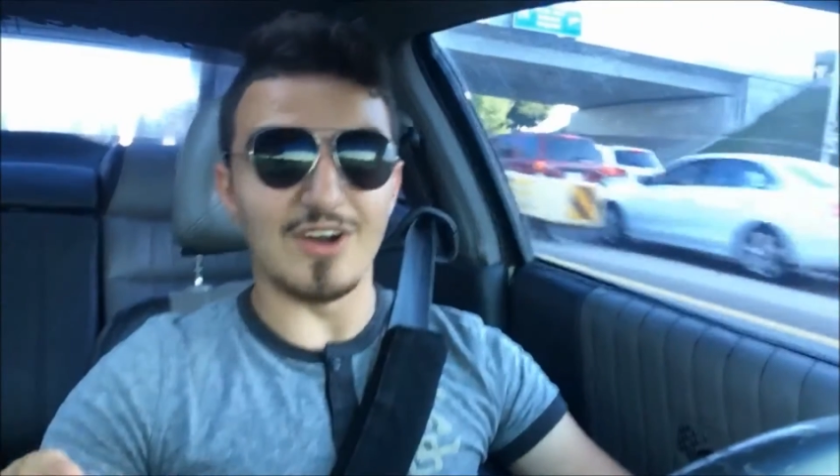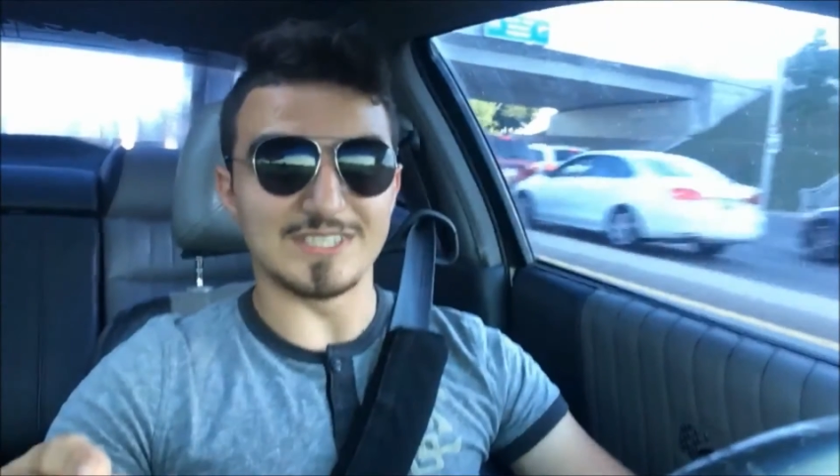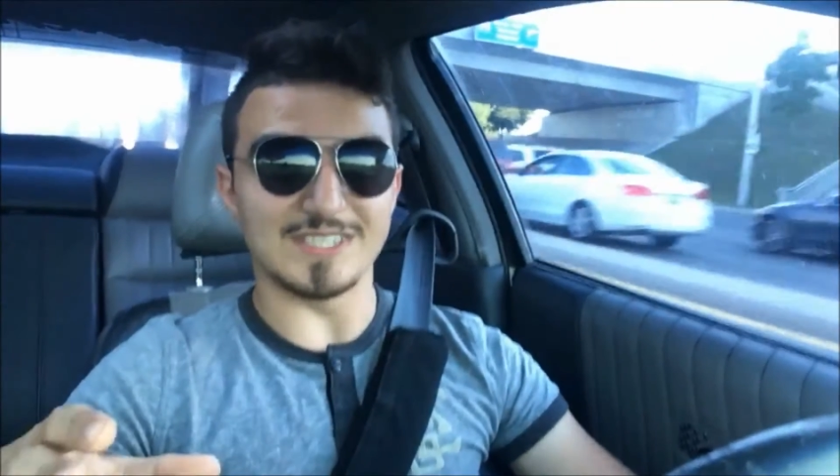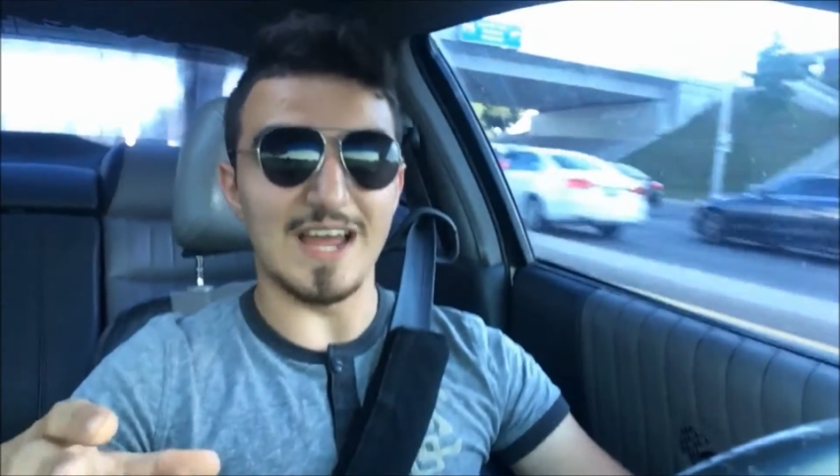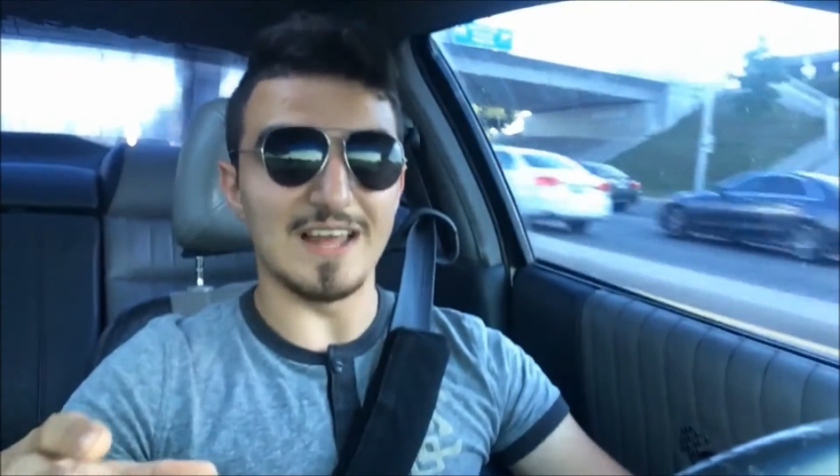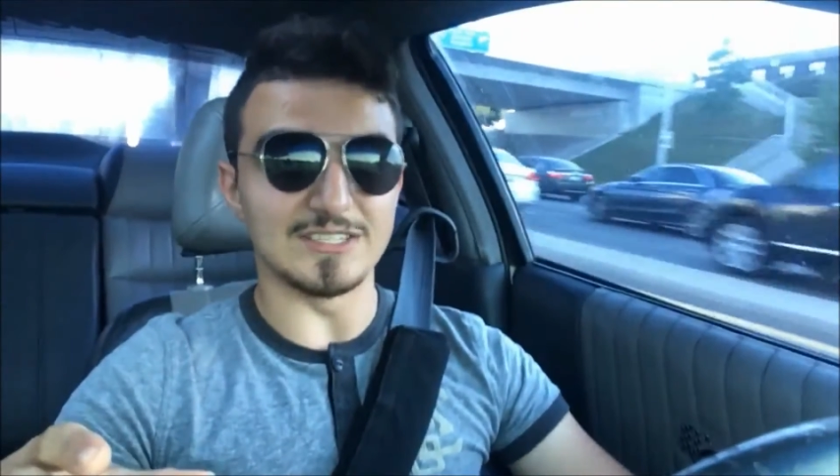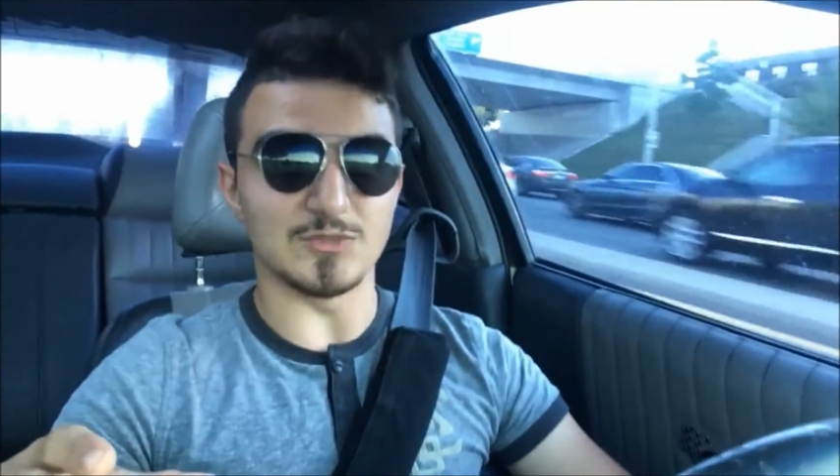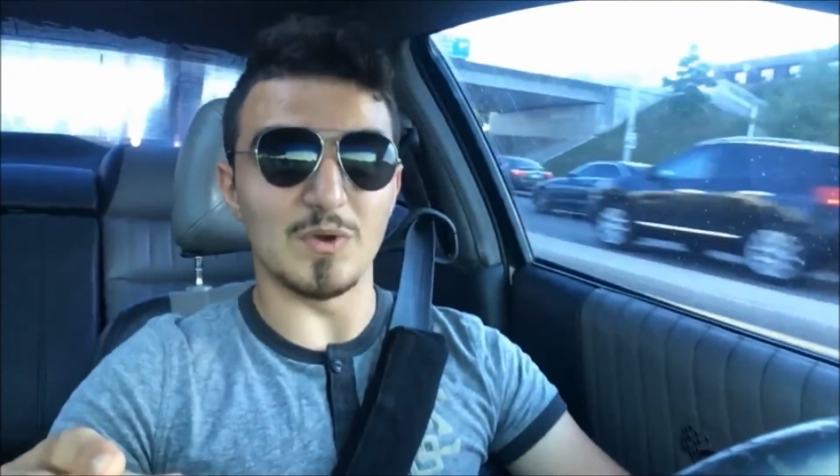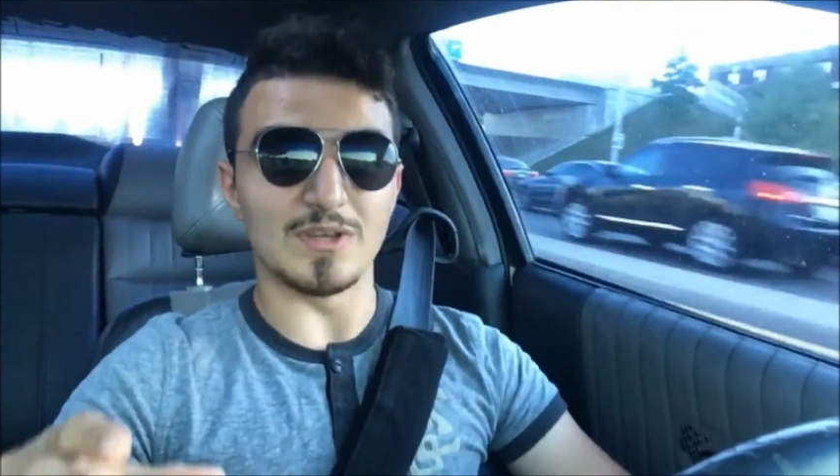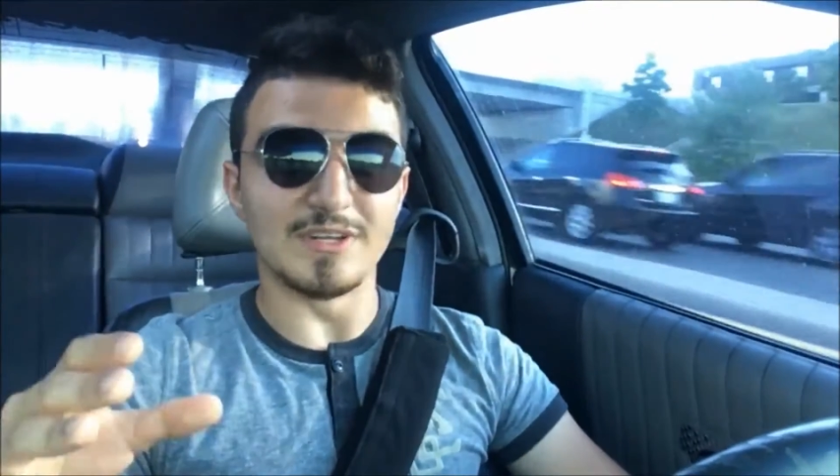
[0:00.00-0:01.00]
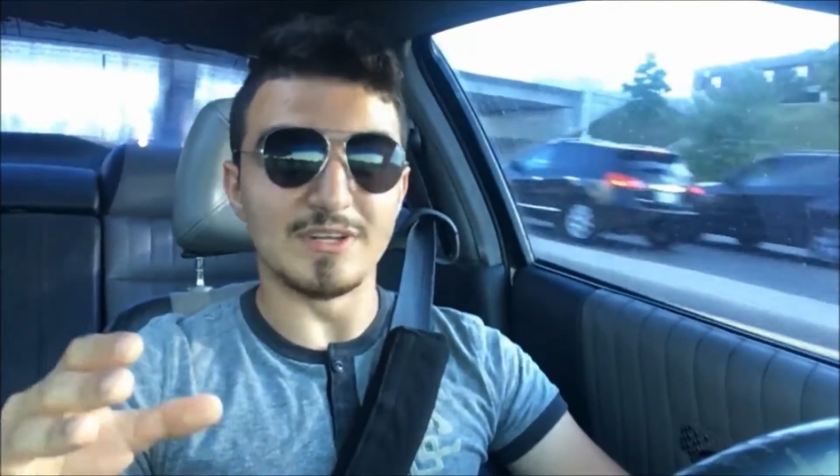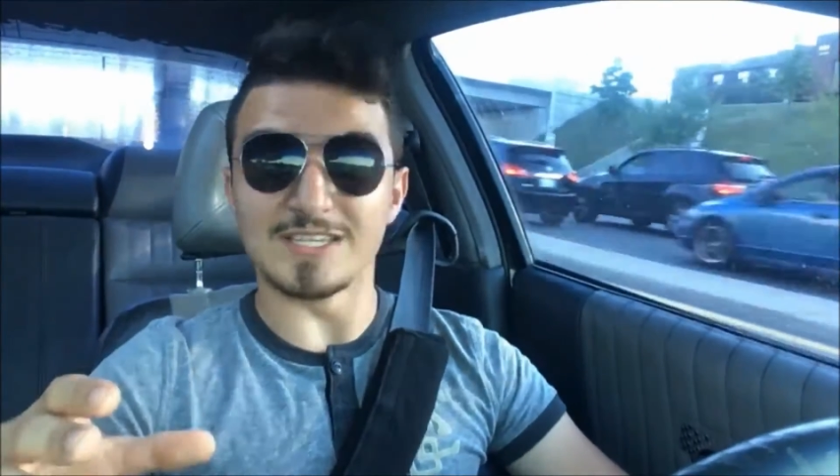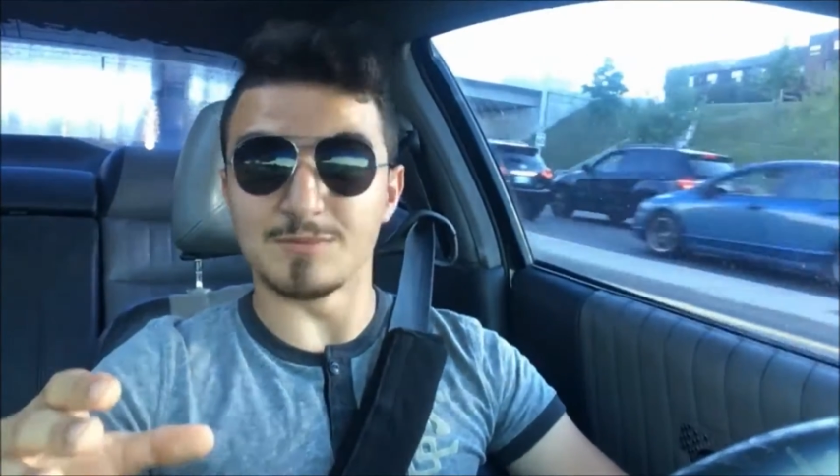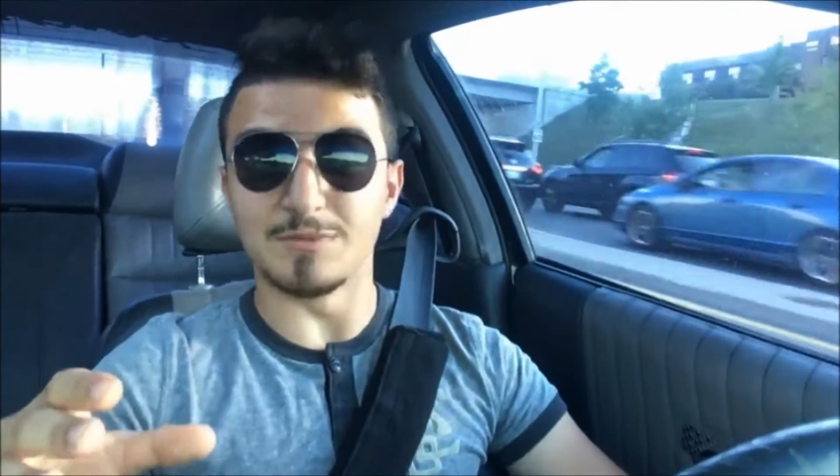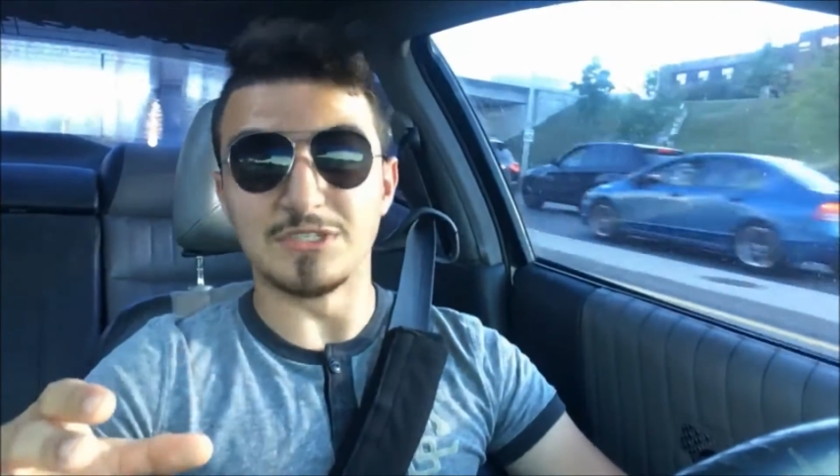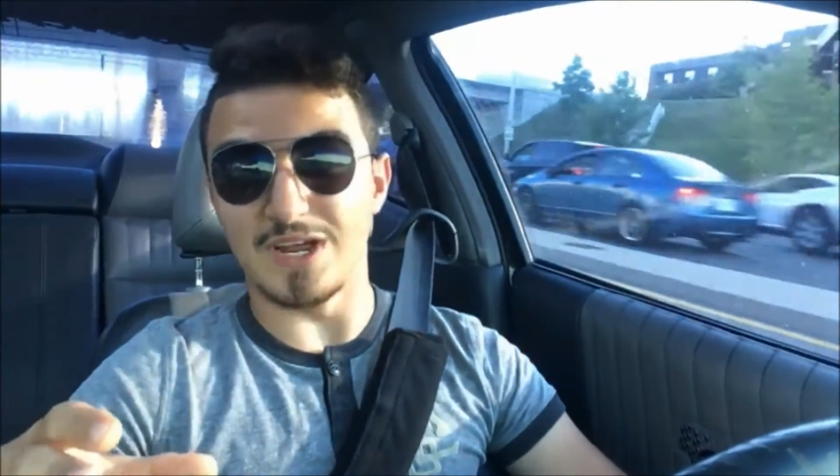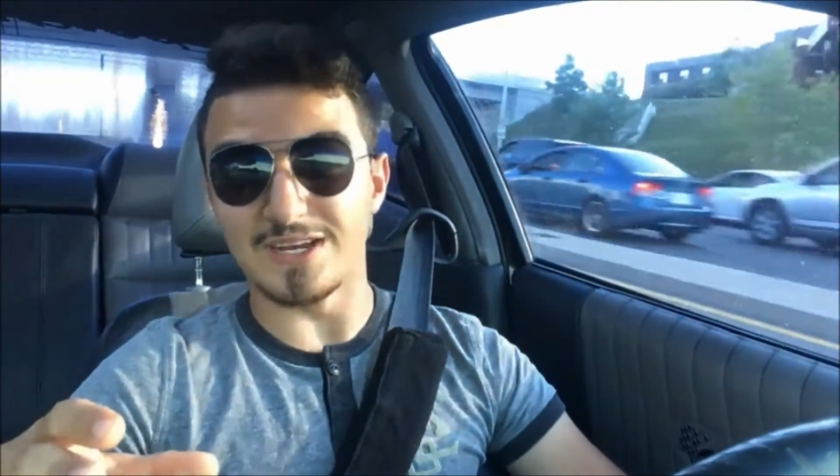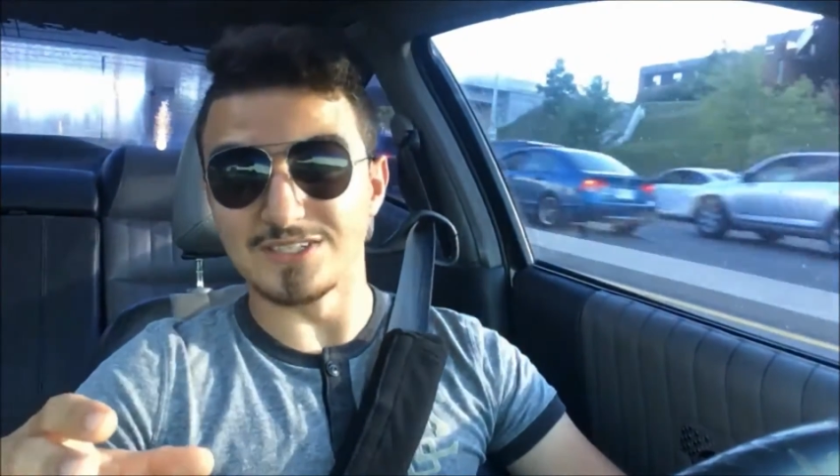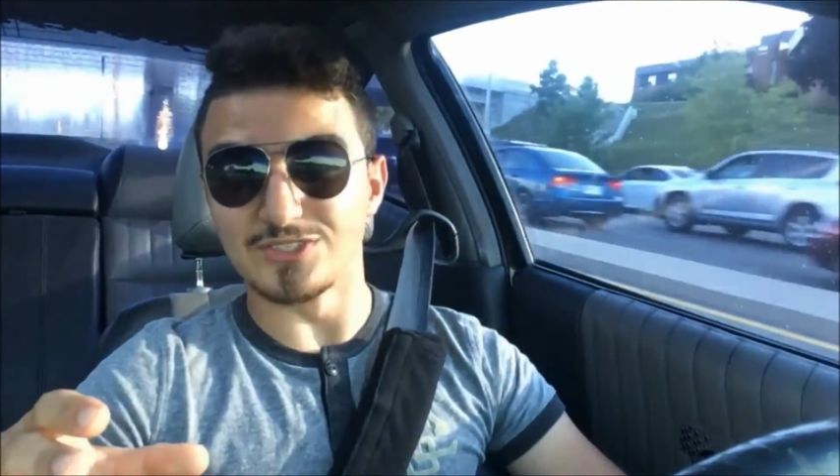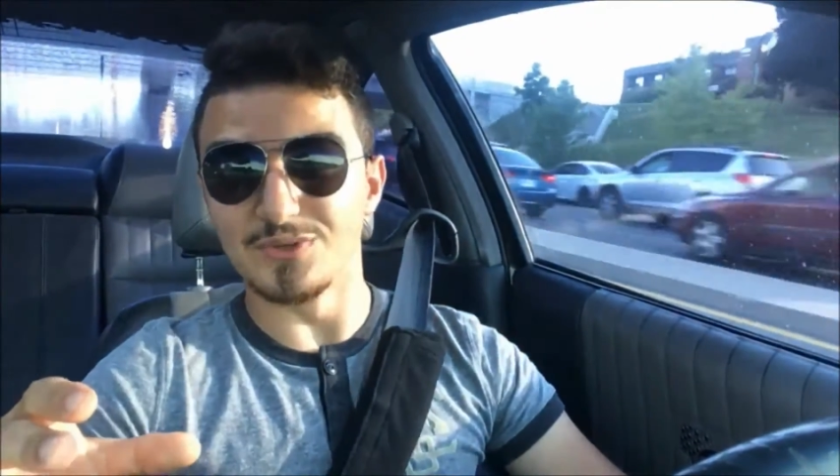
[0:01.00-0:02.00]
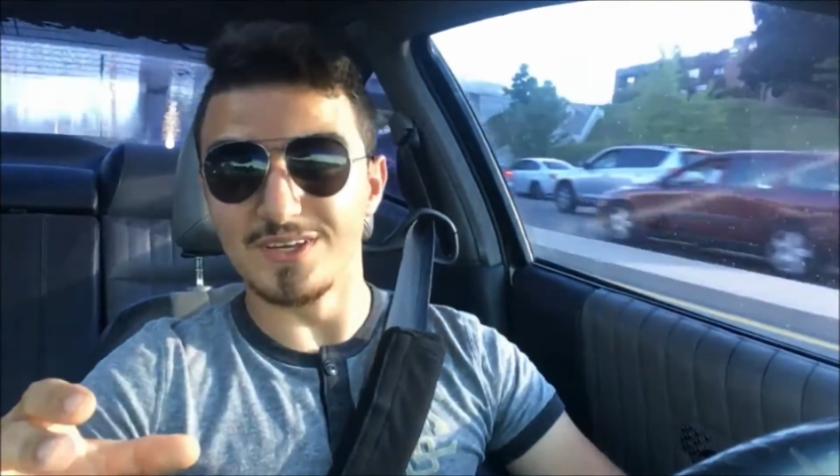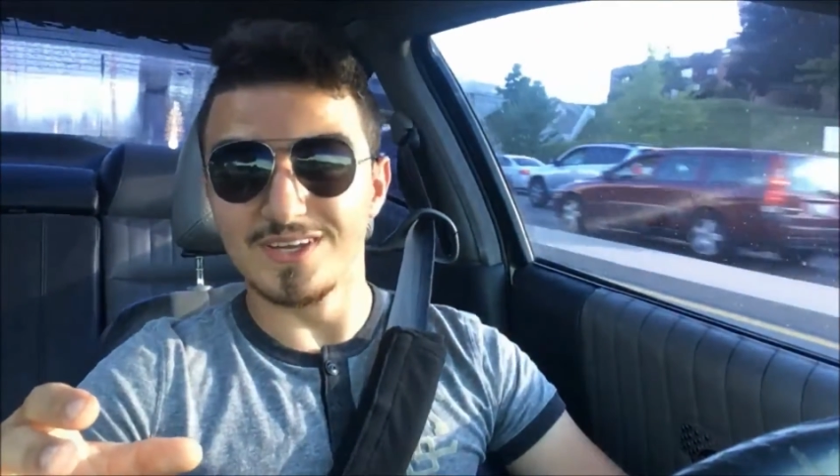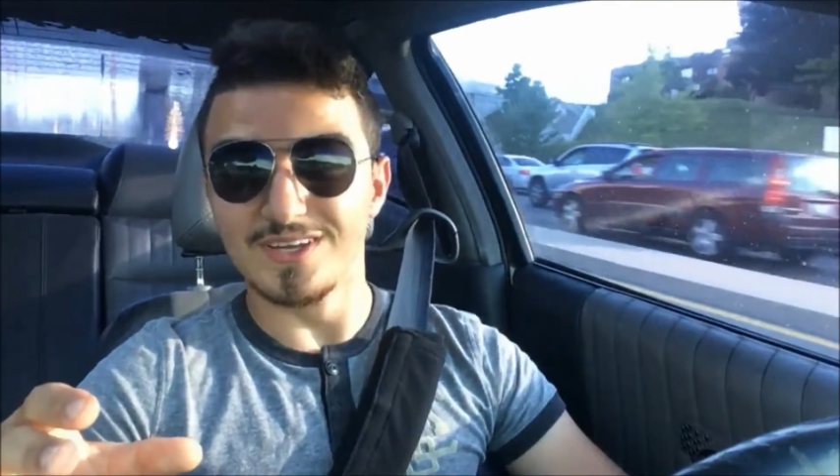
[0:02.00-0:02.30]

The styling is what really gets me attracted to it.